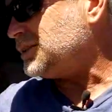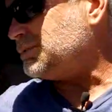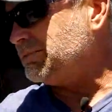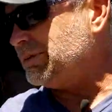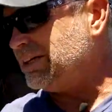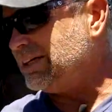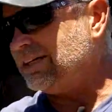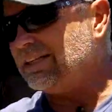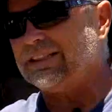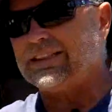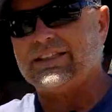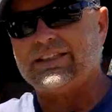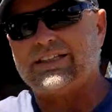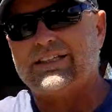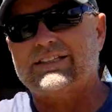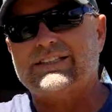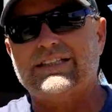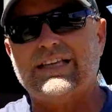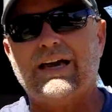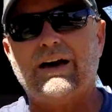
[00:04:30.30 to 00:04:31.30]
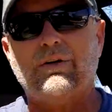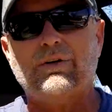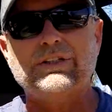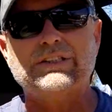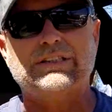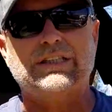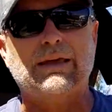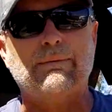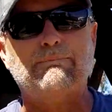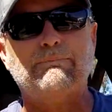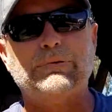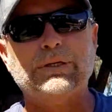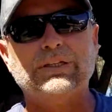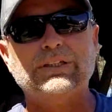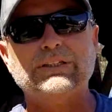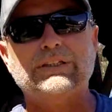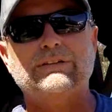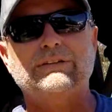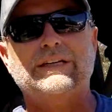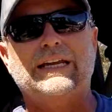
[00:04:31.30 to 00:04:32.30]
month, because they bill
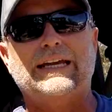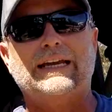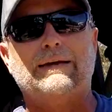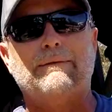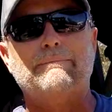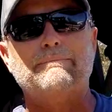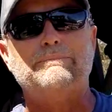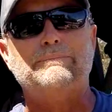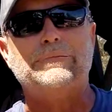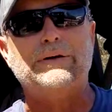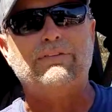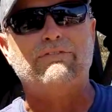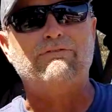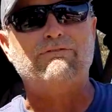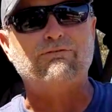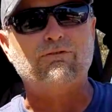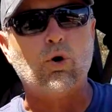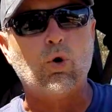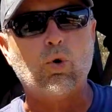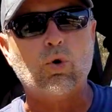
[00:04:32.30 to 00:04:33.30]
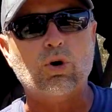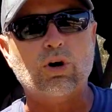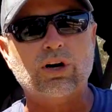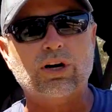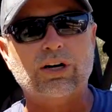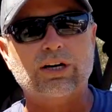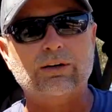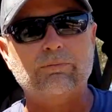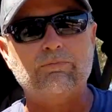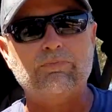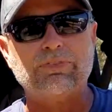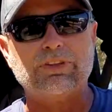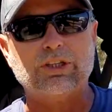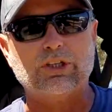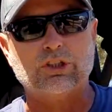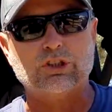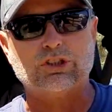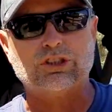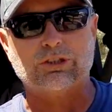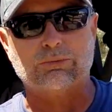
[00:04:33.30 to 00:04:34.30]
you like before
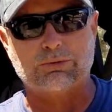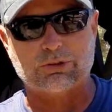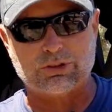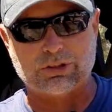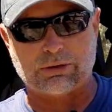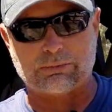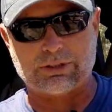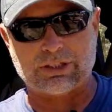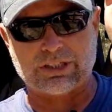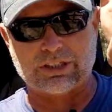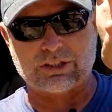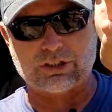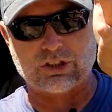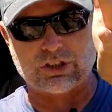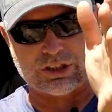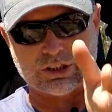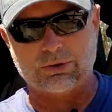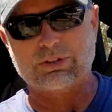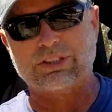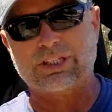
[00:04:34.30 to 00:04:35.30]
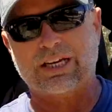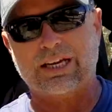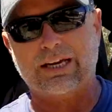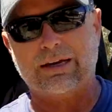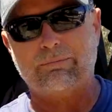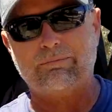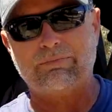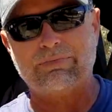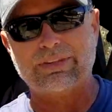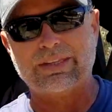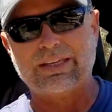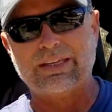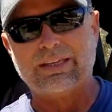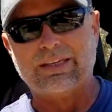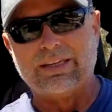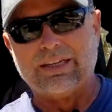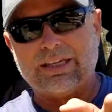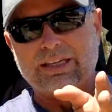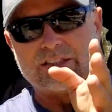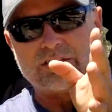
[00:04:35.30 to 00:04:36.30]
your subscription shows up.
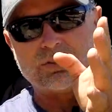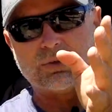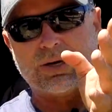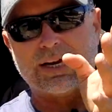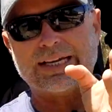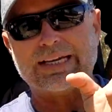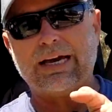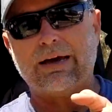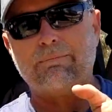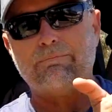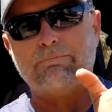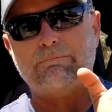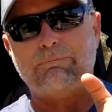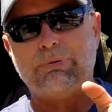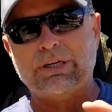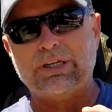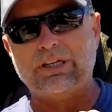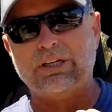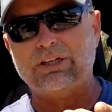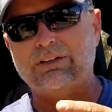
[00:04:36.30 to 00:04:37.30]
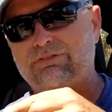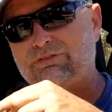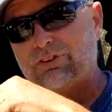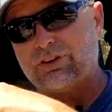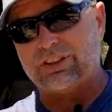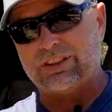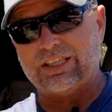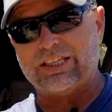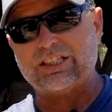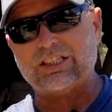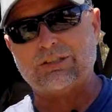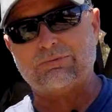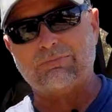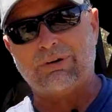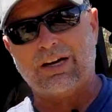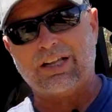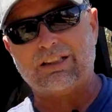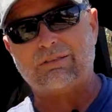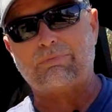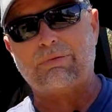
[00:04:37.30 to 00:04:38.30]
So I got billed for this
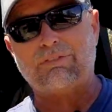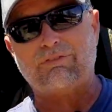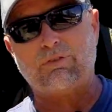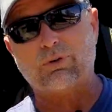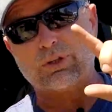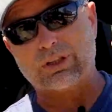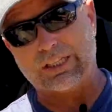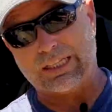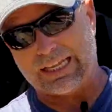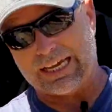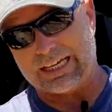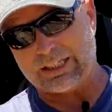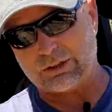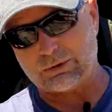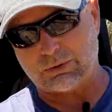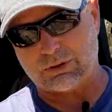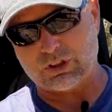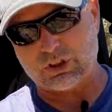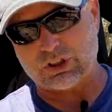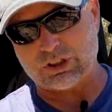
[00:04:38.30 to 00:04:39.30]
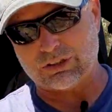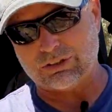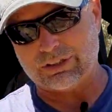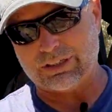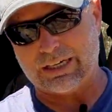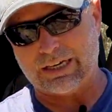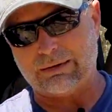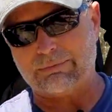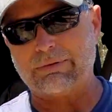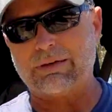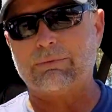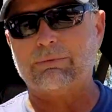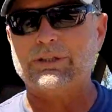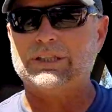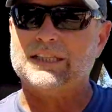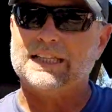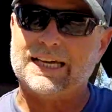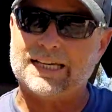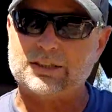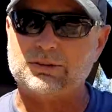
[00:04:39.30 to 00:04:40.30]
month before the last one showed up. And when
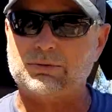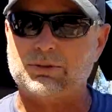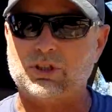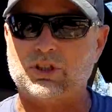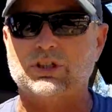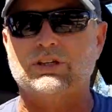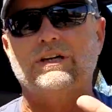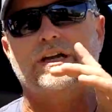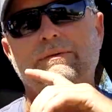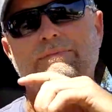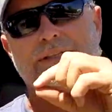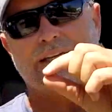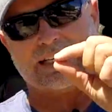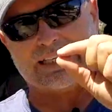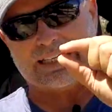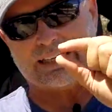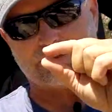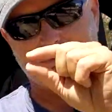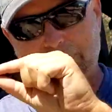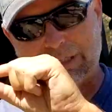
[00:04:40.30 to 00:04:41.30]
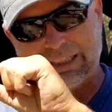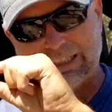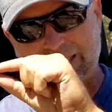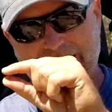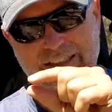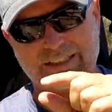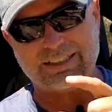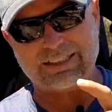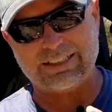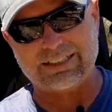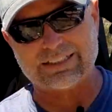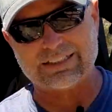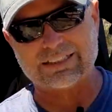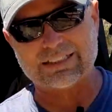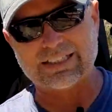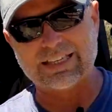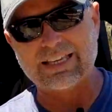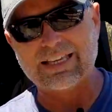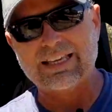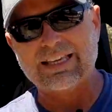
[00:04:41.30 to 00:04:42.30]
the last one showed up, then it gave me the little hints.
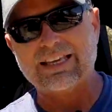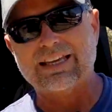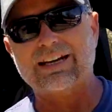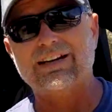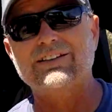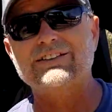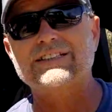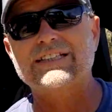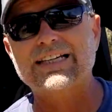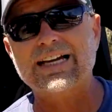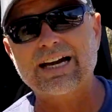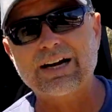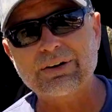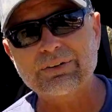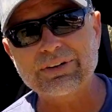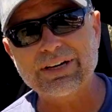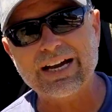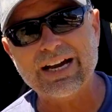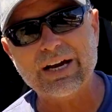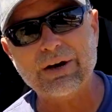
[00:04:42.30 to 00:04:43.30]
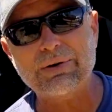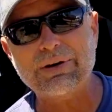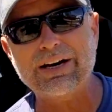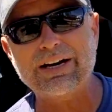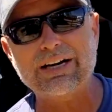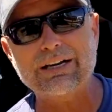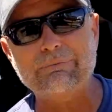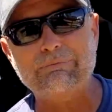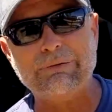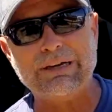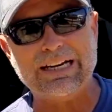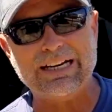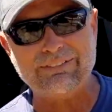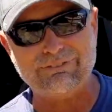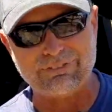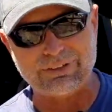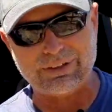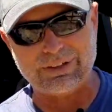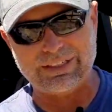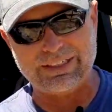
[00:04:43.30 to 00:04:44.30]
And I was like, oh no, I already paid
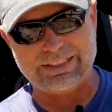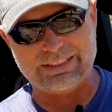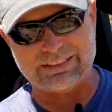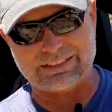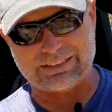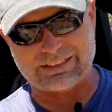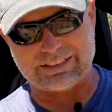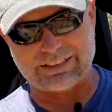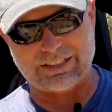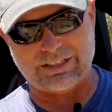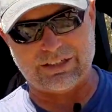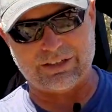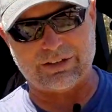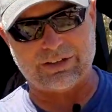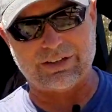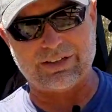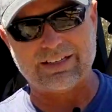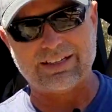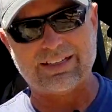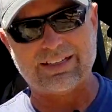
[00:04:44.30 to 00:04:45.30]
for it. So